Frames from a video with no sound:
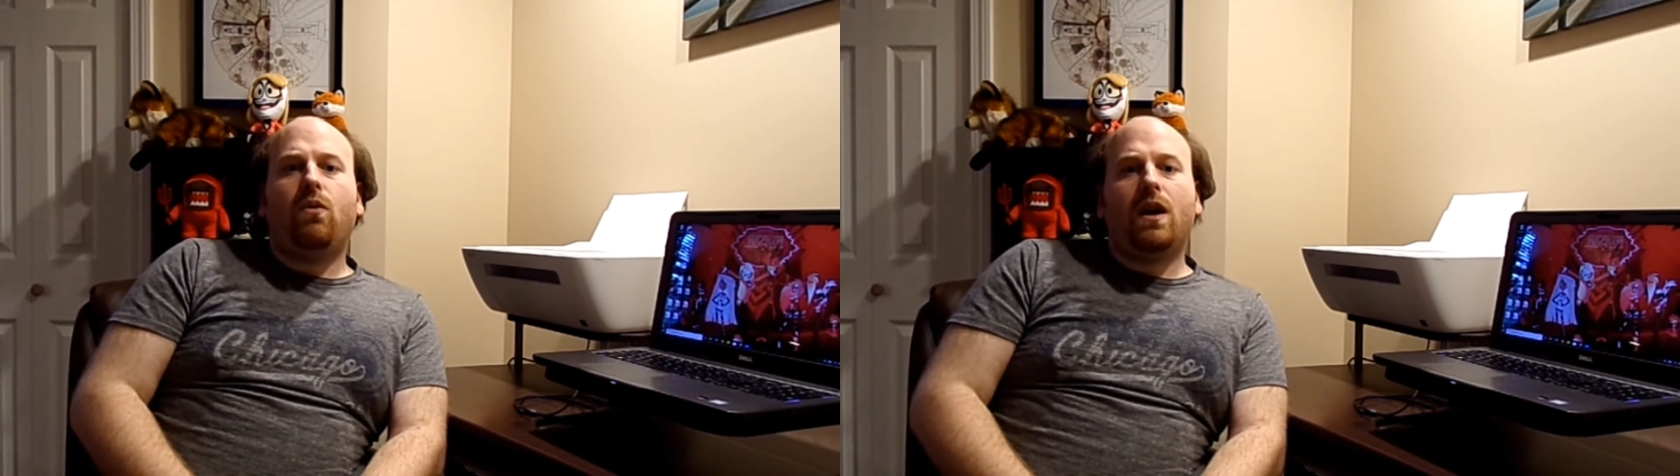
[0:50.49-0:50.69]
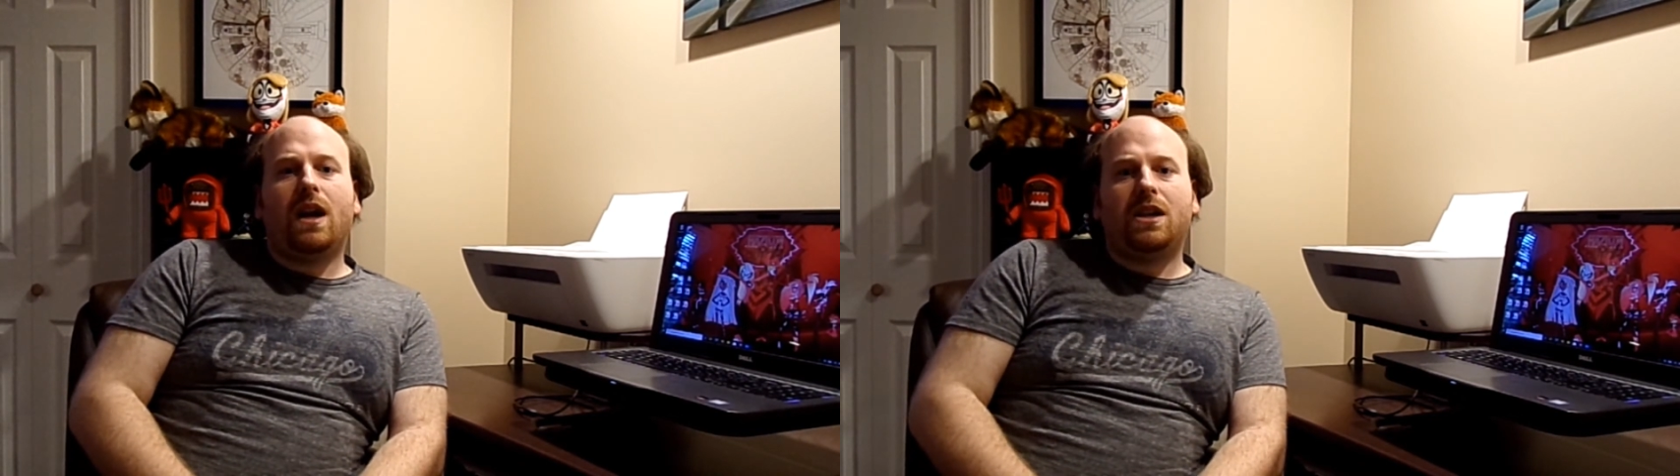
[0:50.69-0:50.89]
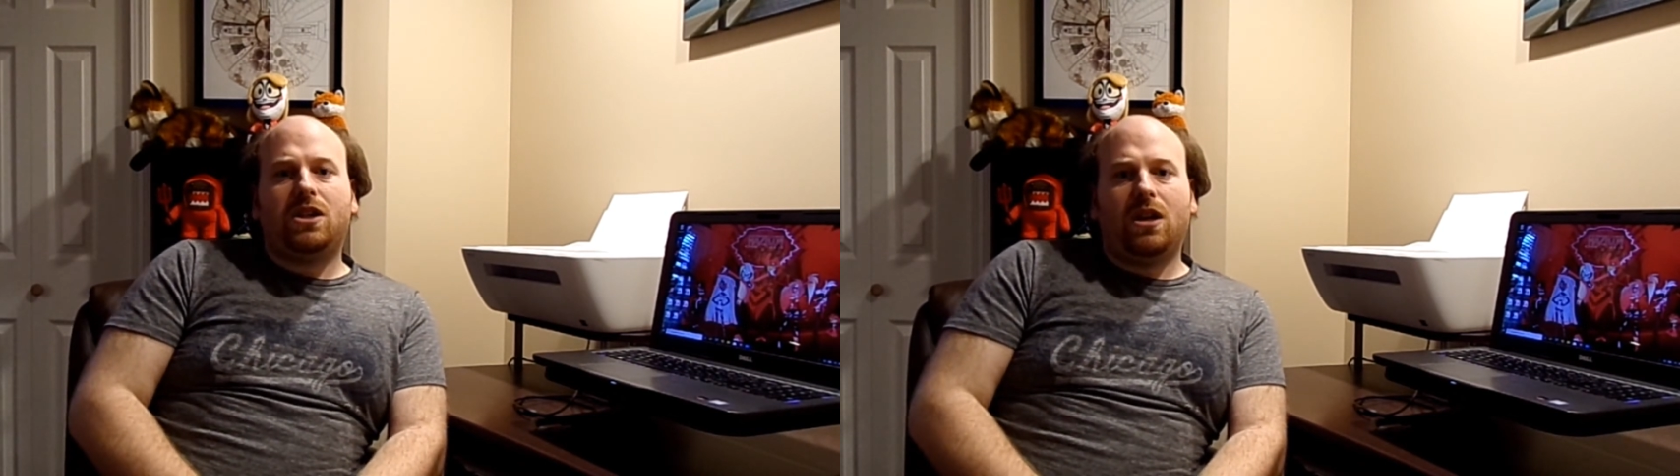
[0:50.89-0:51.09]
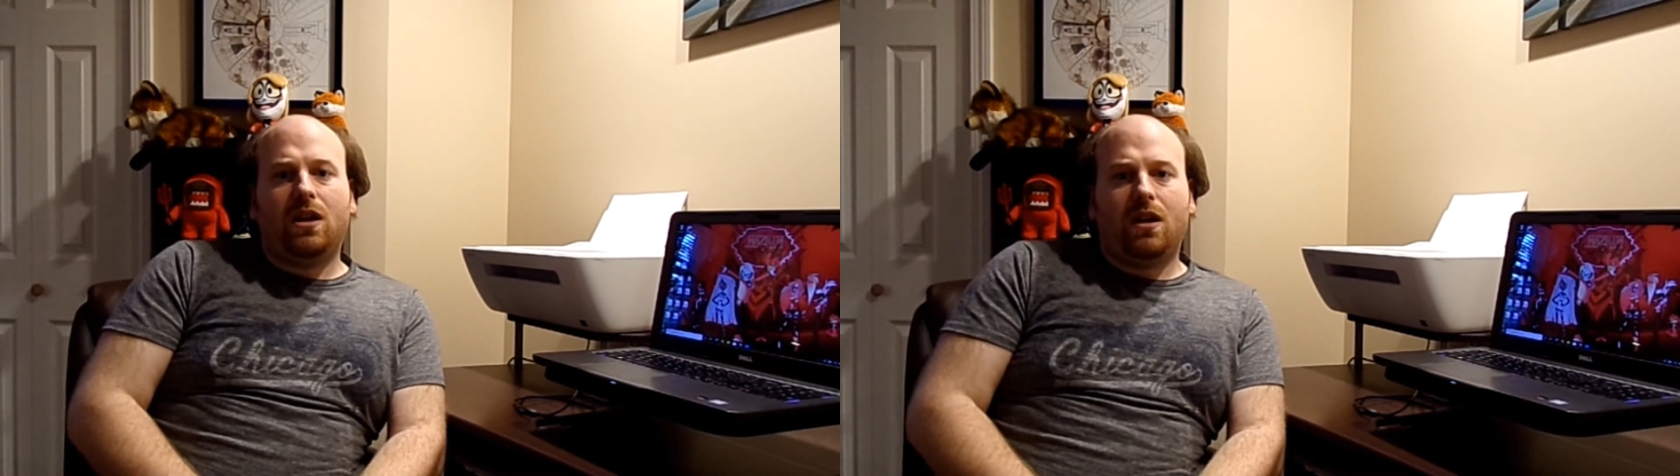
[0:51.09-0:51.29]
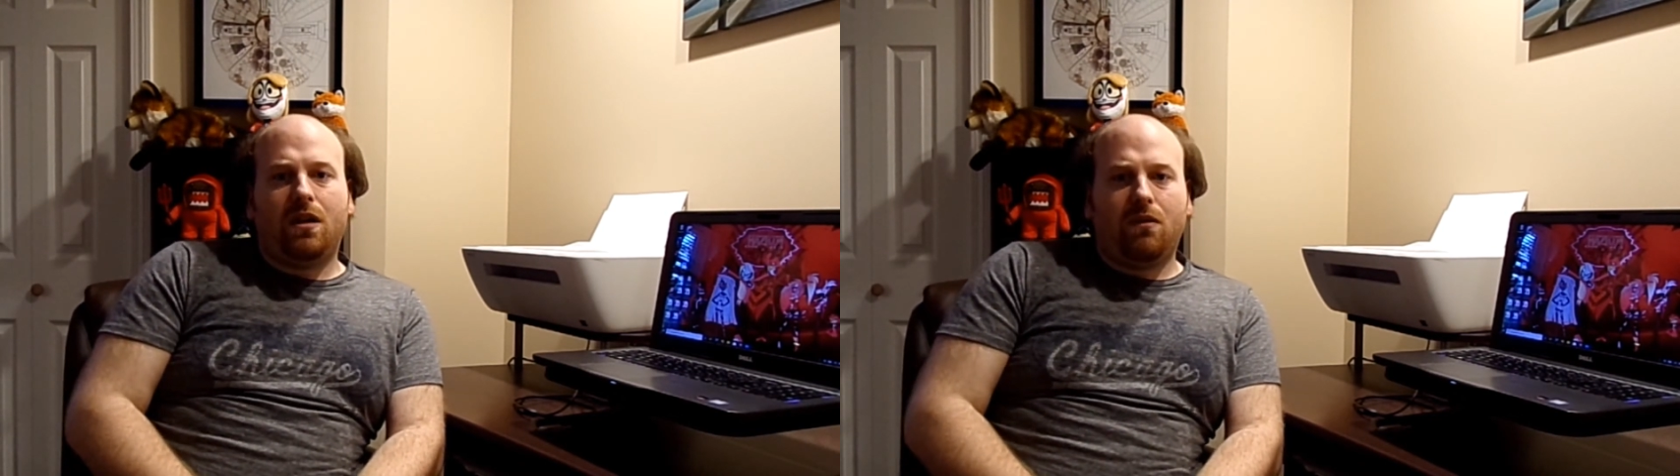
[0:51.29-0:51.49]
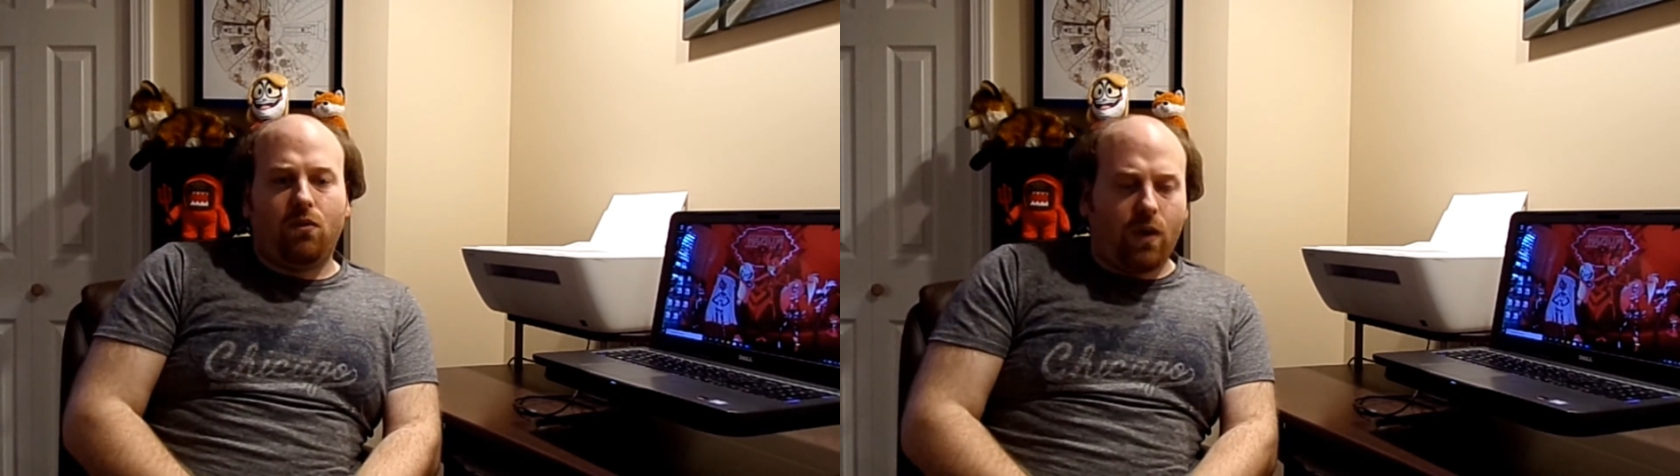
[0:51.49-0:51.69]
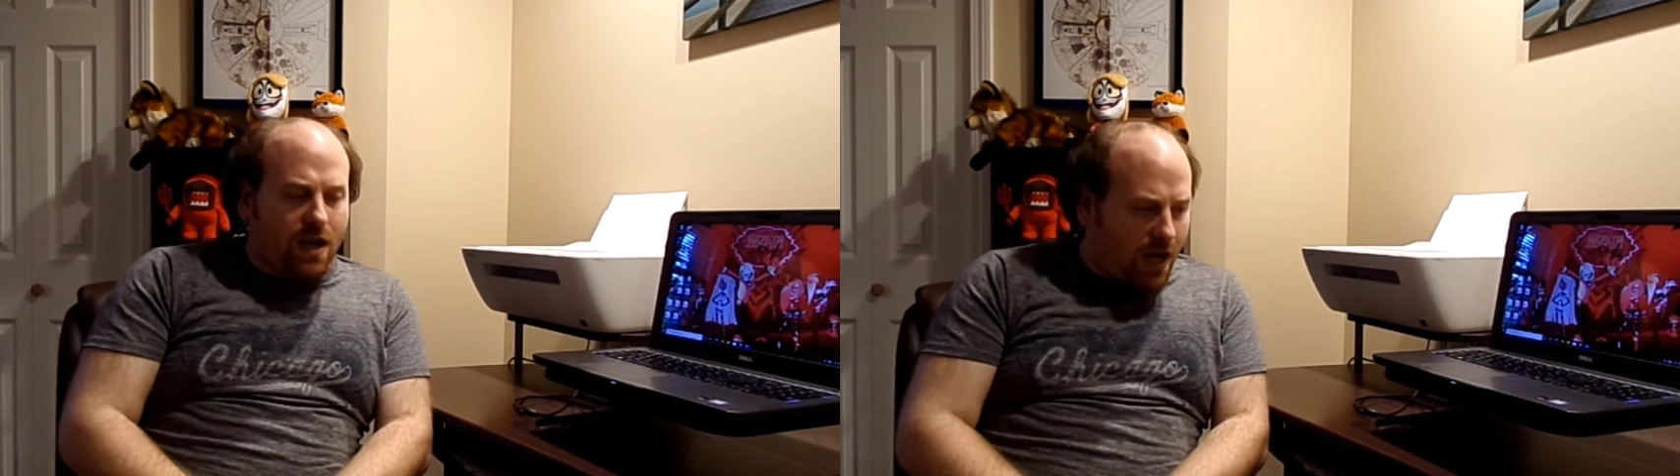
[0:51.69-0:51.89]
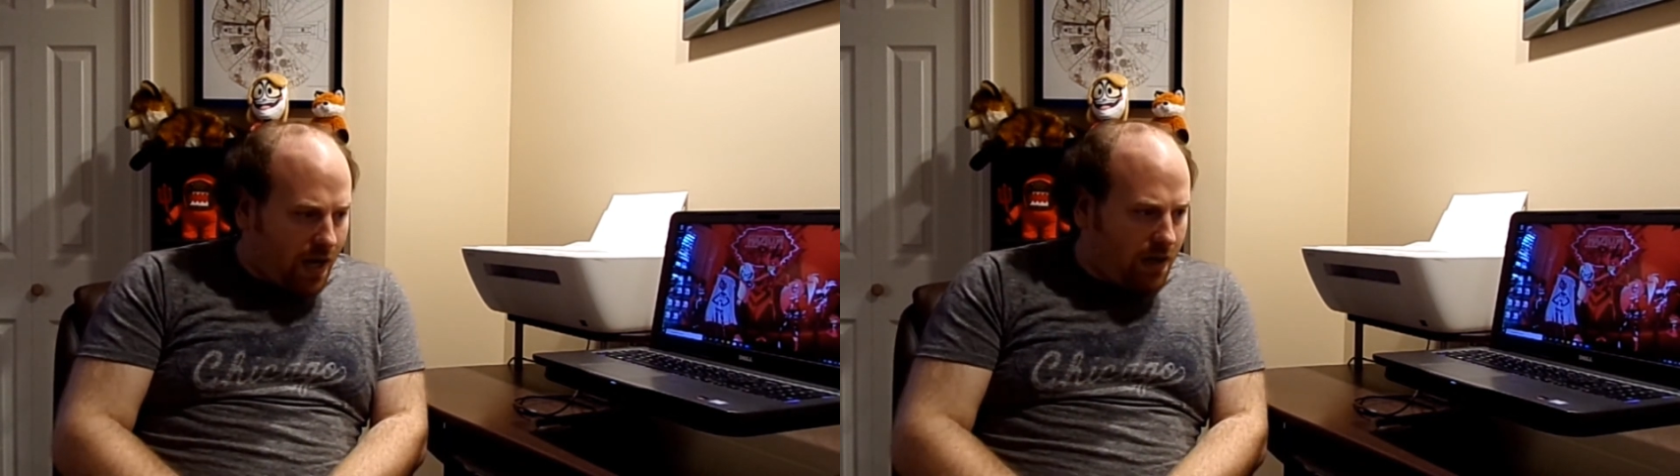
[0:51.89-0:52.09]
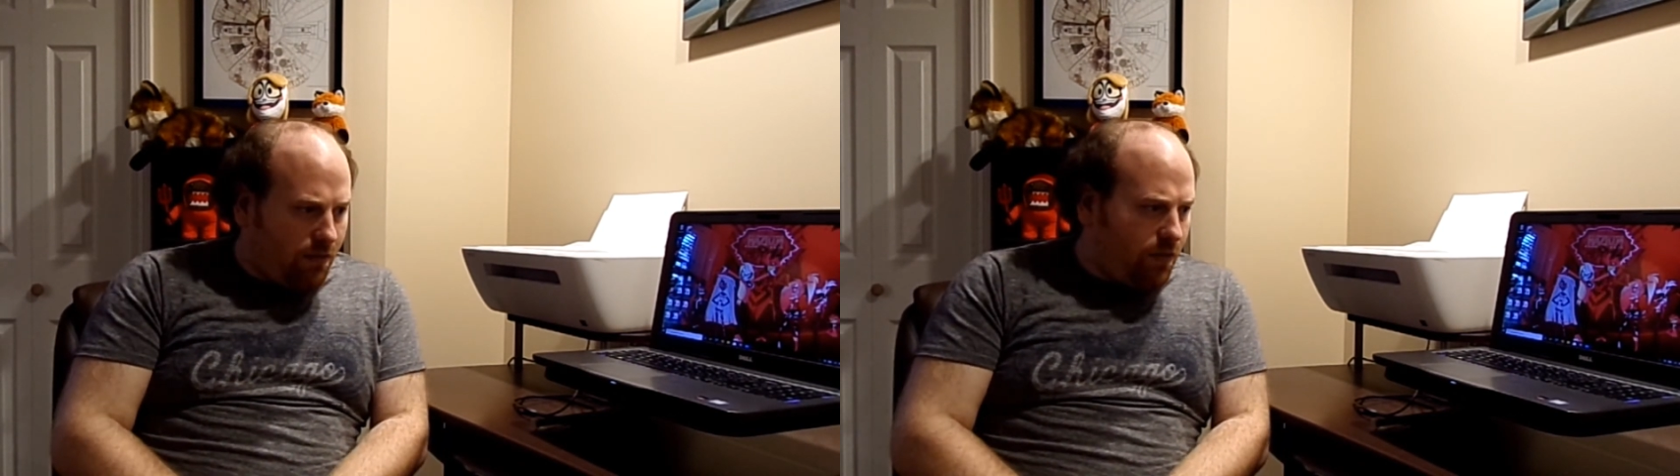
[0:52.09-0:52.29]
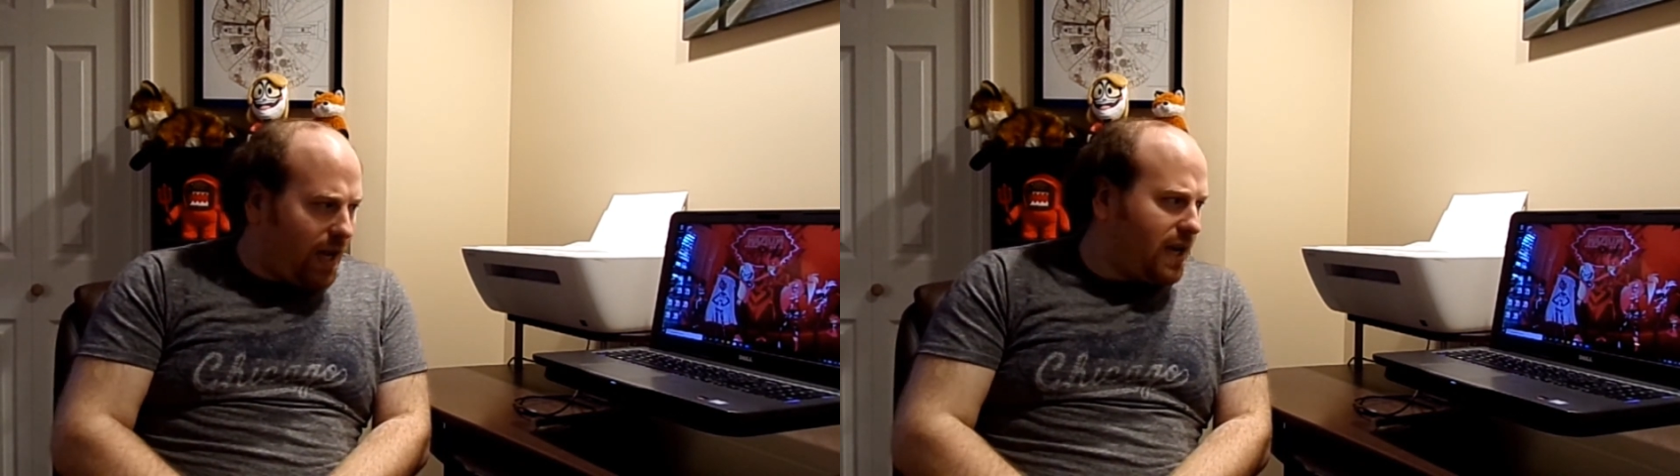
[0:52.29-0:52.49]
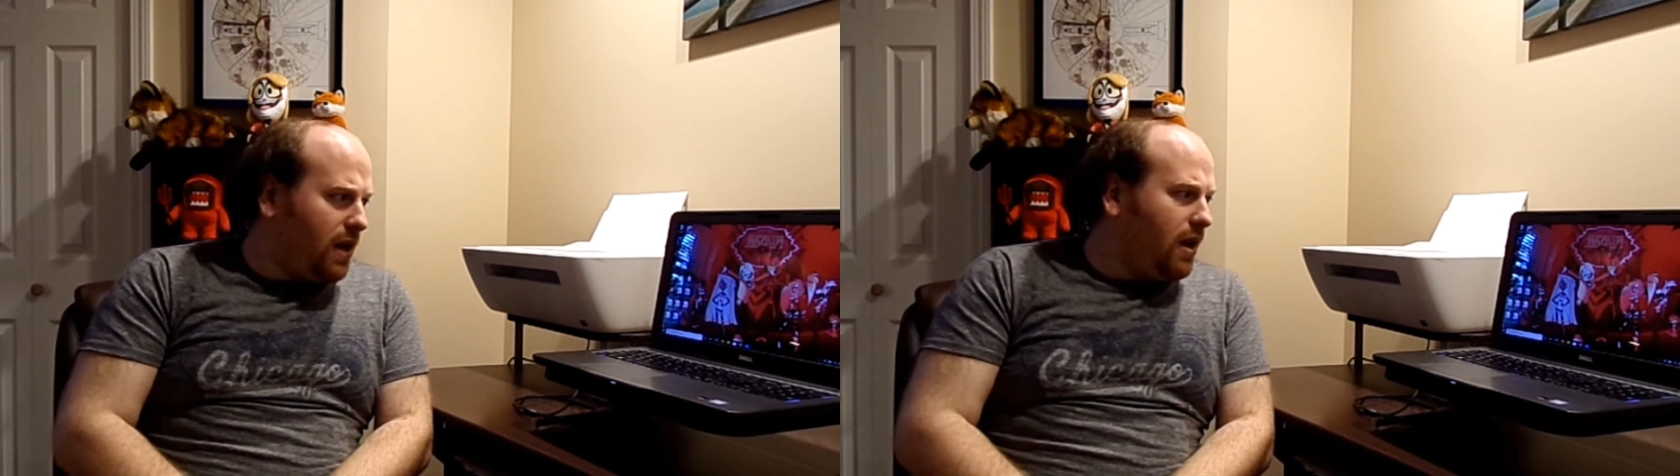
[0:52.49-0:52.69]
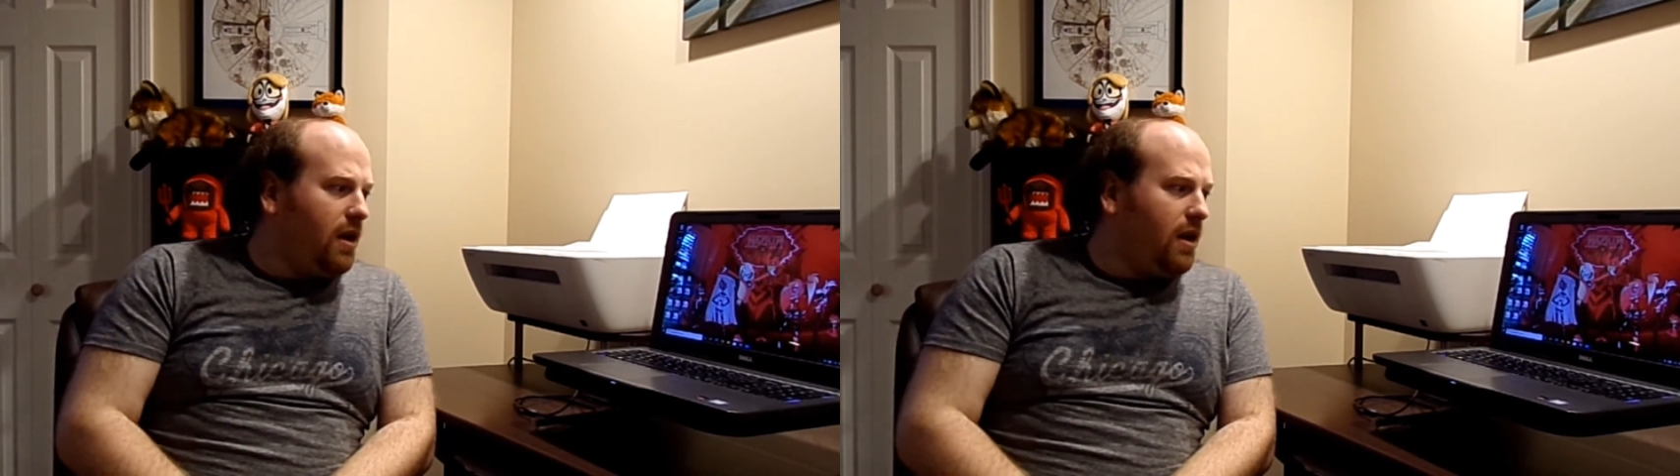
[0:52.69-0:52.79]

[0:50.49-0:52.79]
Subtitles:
what I should, what kind of, like,